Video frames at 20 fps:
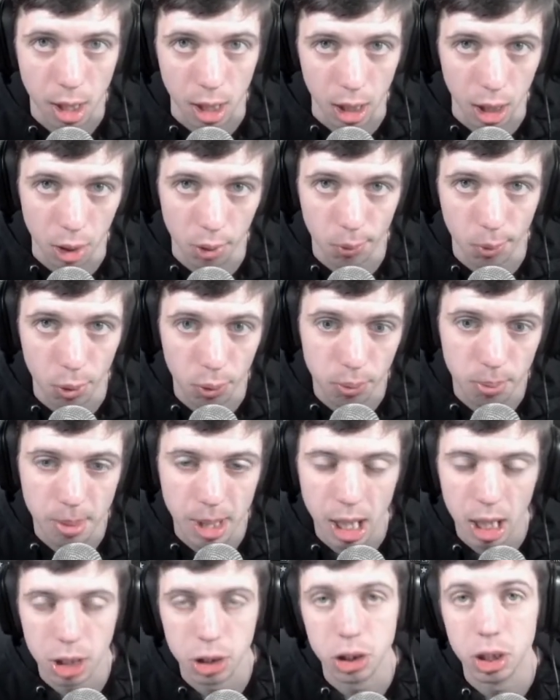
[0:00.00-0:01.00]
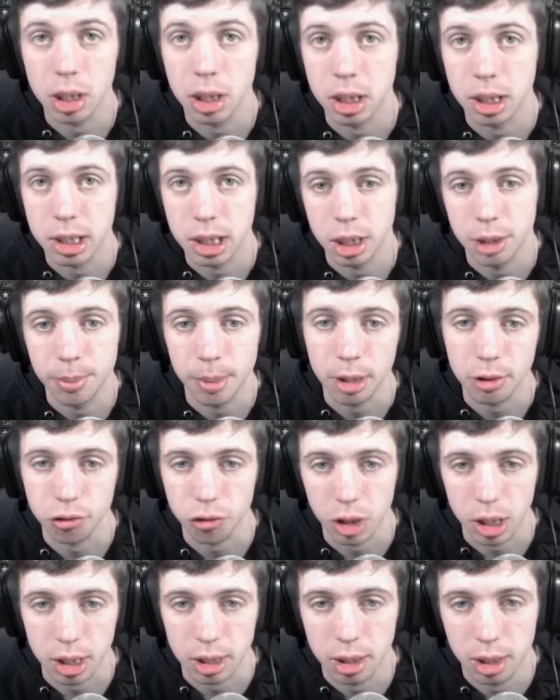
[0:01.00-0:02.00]
it will match the same as
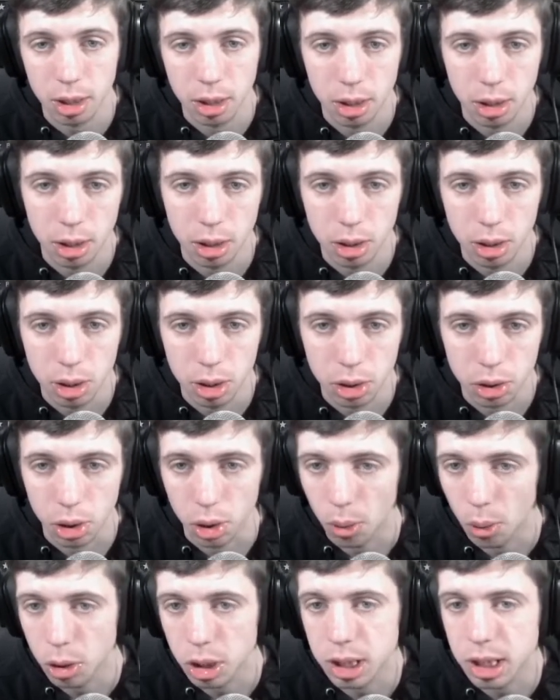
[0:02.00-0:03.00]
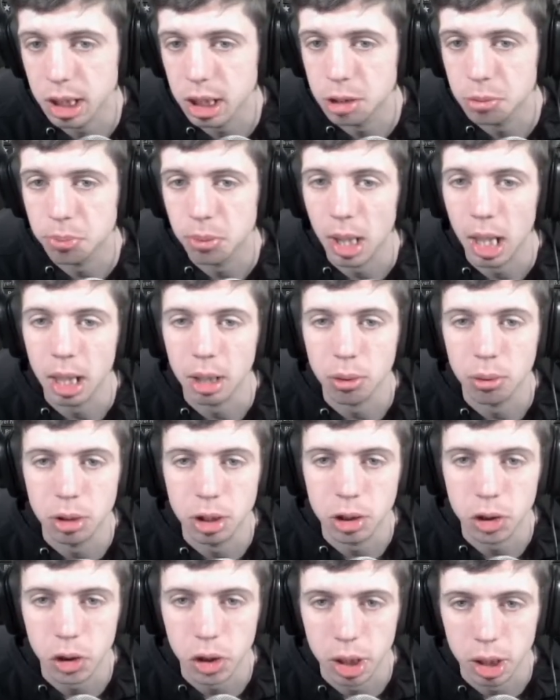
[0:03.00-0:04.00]
red. Now all you see is black on the
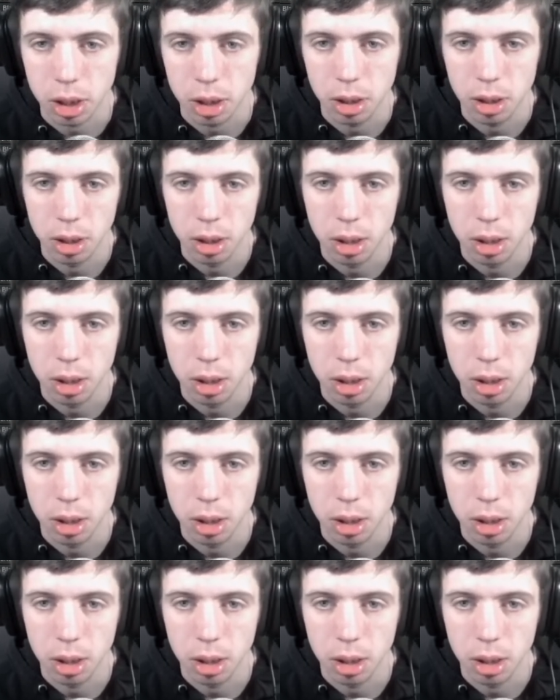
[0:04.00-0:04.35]
screen.